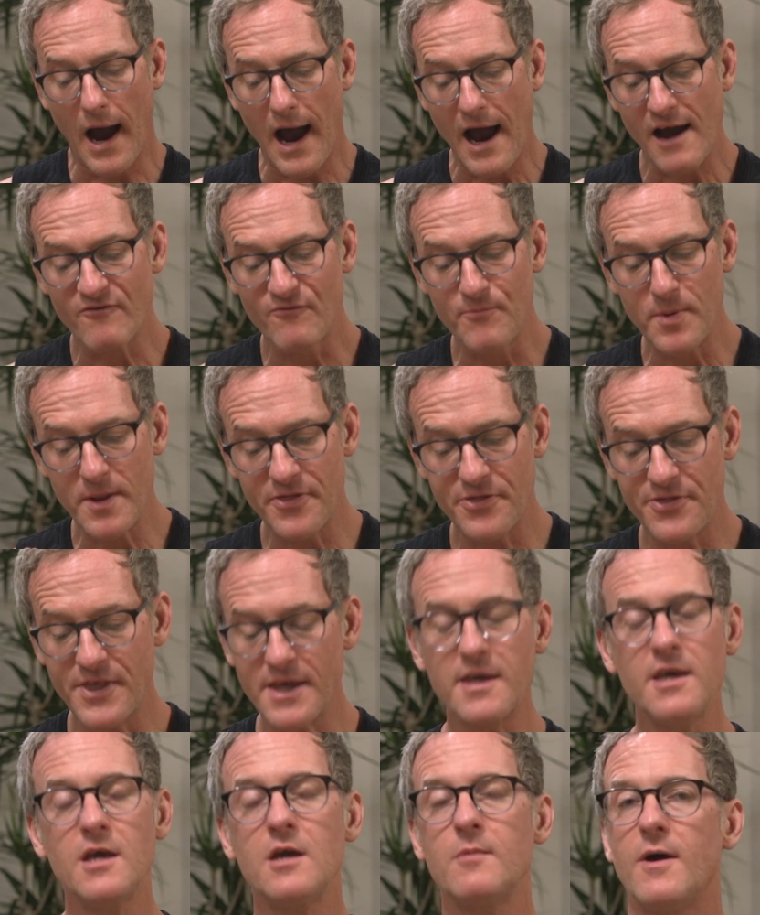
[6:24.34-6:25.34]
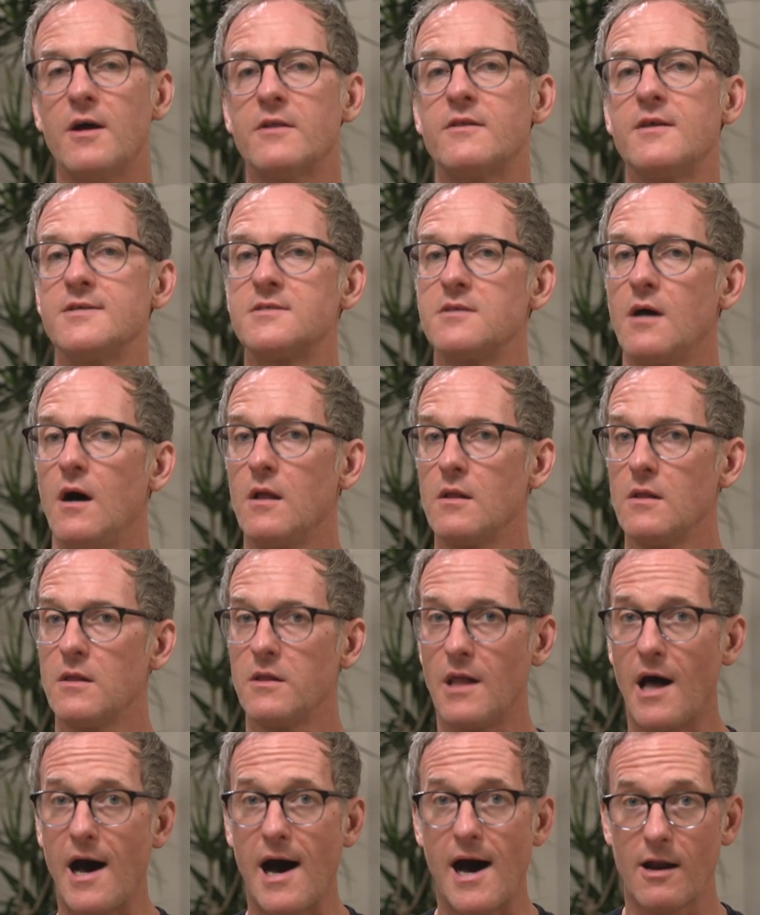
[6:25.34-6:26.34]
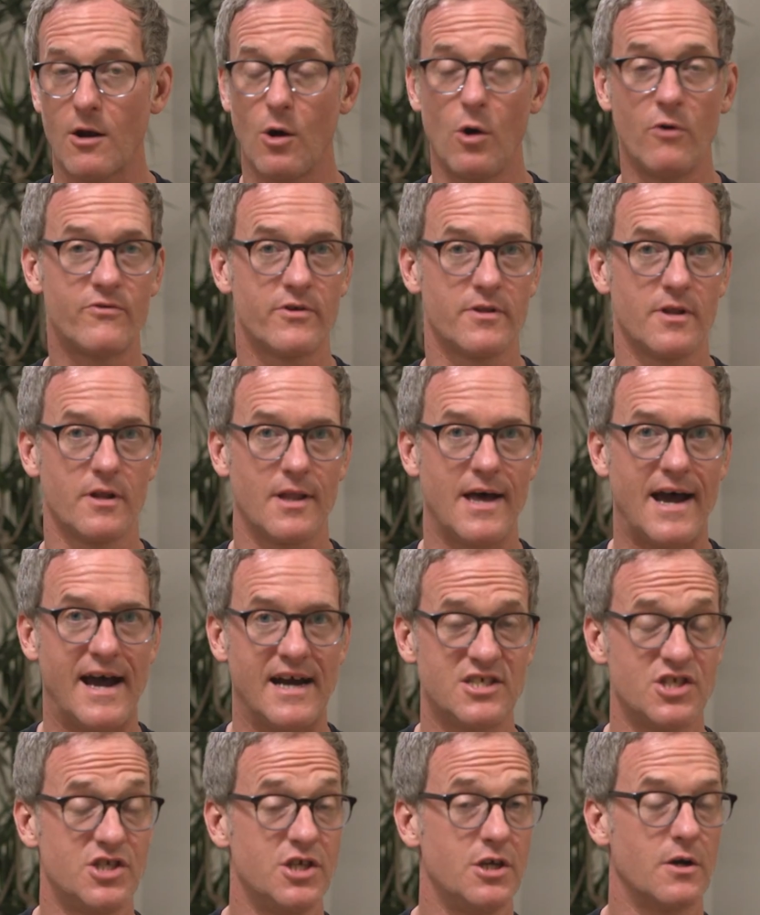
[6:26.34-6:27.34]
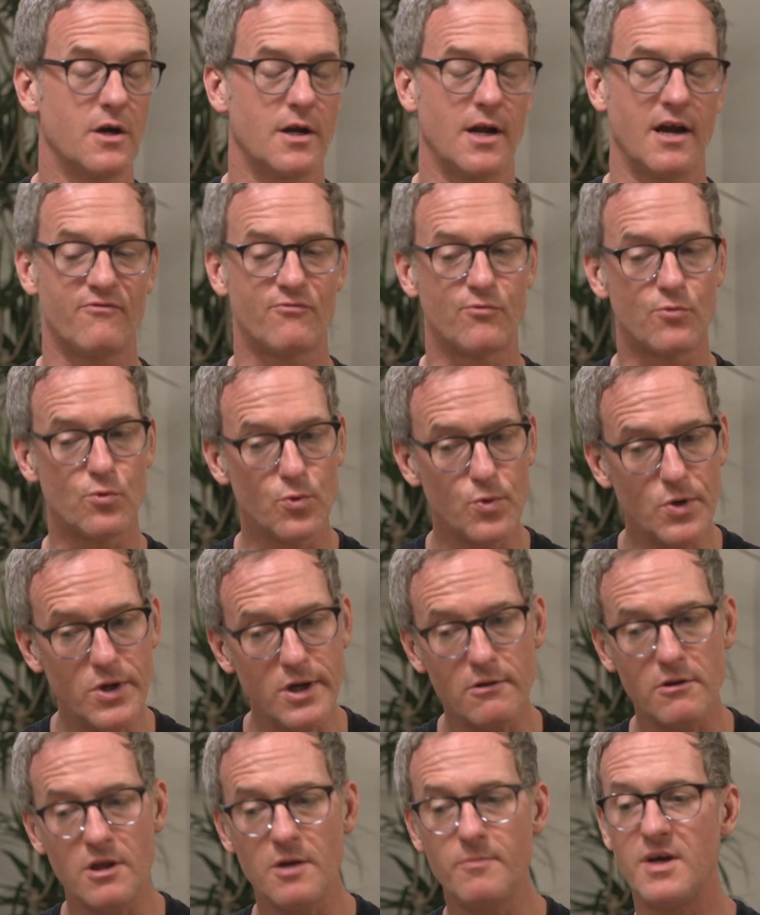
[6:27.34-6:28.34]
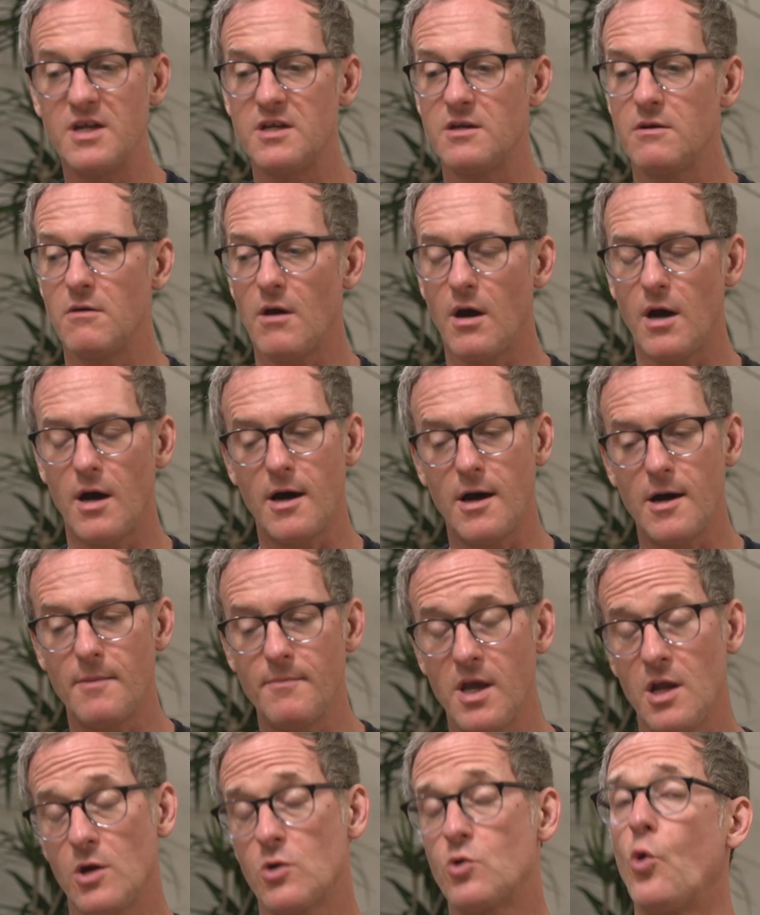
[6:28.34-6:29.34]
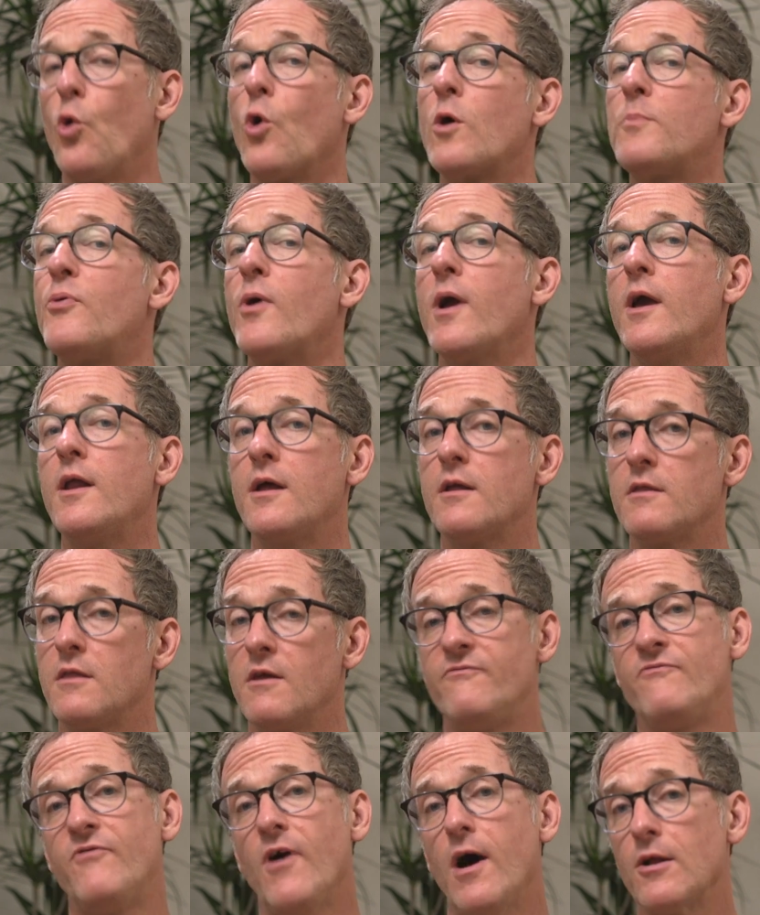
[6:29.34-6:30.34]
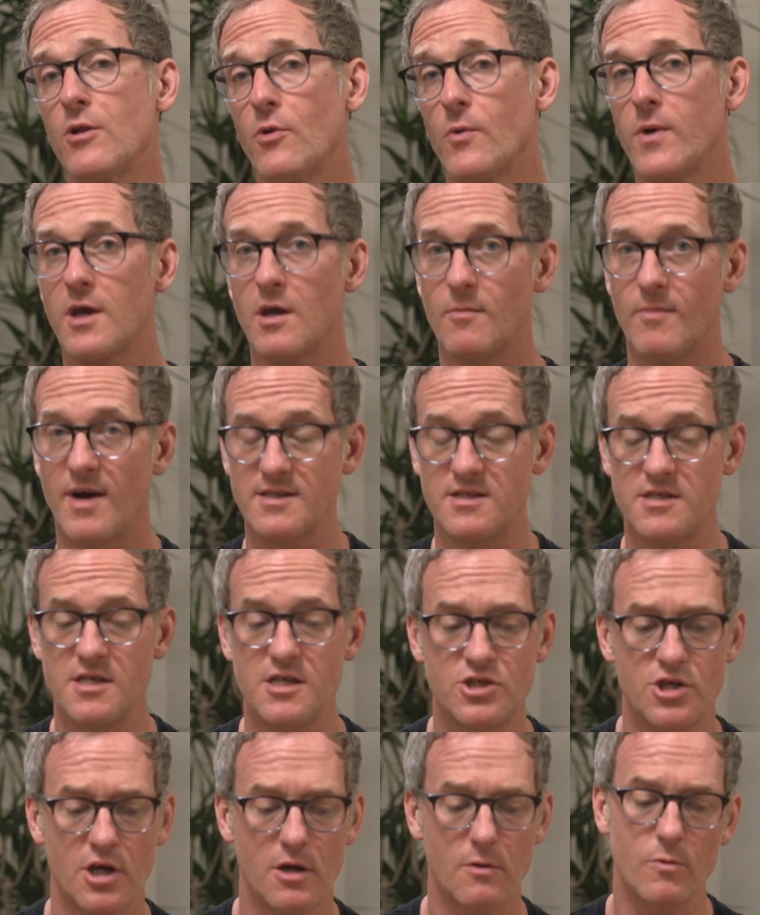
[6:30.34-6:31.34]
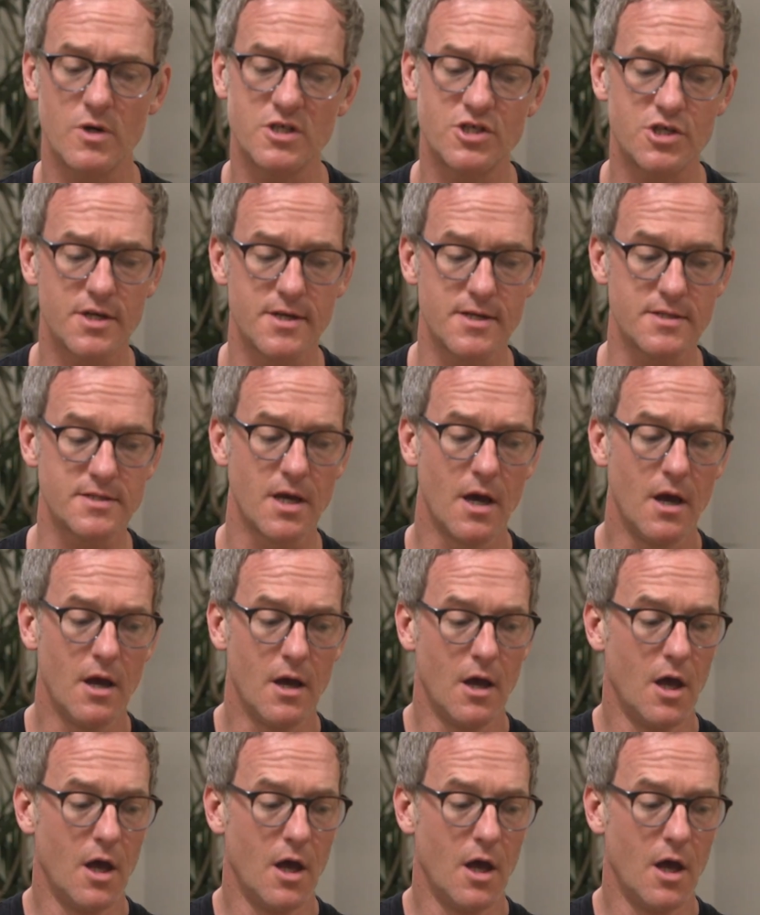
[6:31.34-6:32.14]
I've been thinking about this a lot over the last year, and I've really been incorporating the following in my teaching, which is,